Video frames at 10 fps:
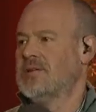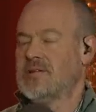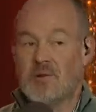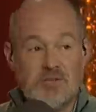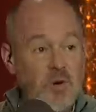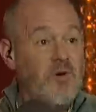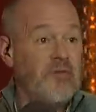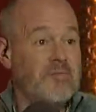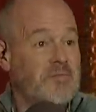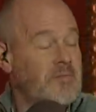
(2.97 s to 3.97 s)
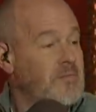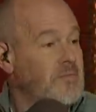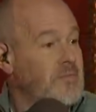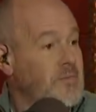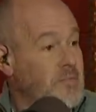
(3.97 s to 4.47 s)
There were two of them
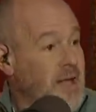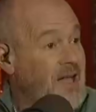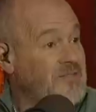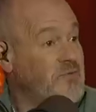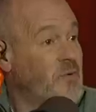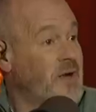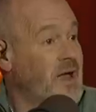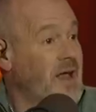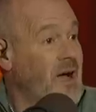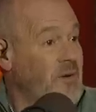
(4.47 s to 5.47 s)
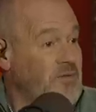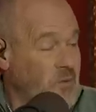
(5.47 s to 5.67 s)
the past 48 hours.